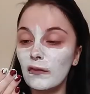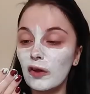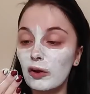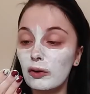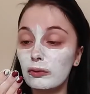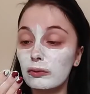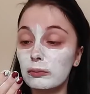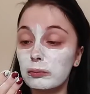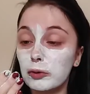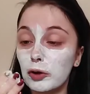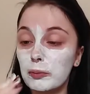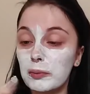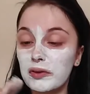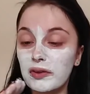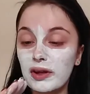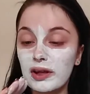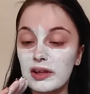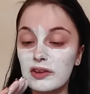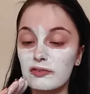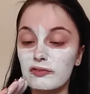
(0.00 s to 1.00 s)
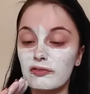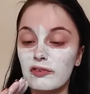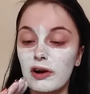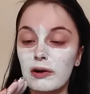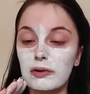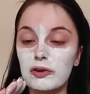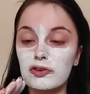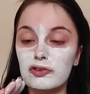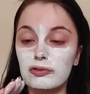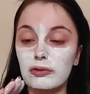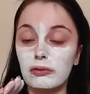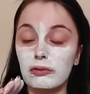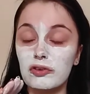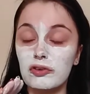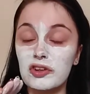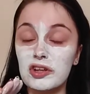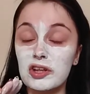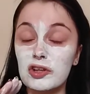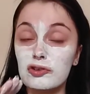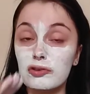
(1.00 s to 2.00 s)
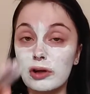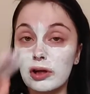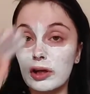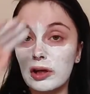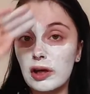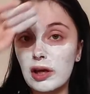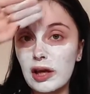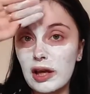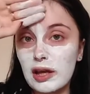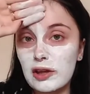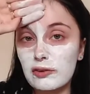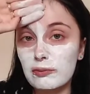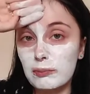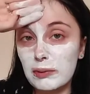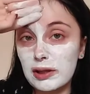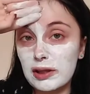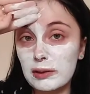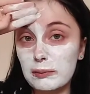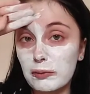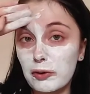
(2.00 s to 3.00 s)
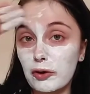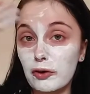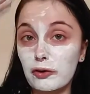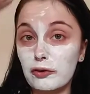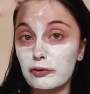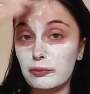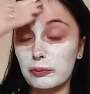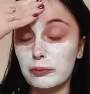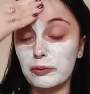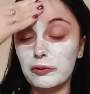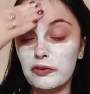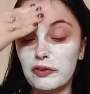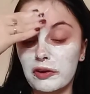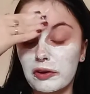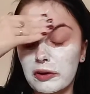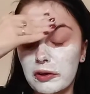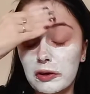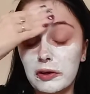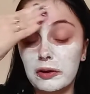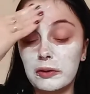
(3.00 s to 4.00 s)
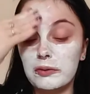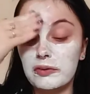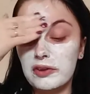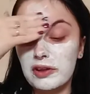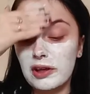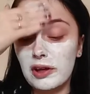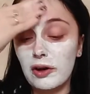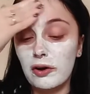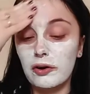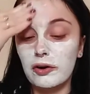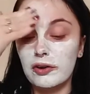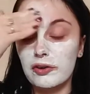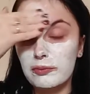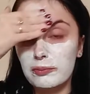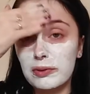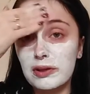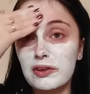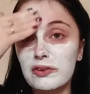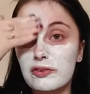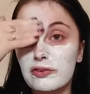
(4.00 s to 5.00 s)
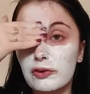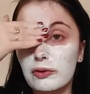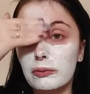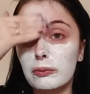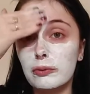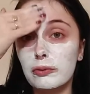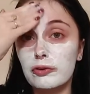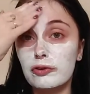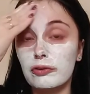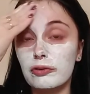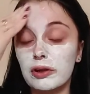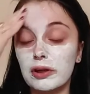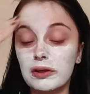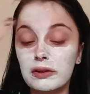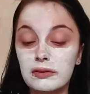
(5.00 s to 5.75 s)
Oh blimey, that is very strong tea tree. It's making my eyes water. Dear eyes, please stop watering.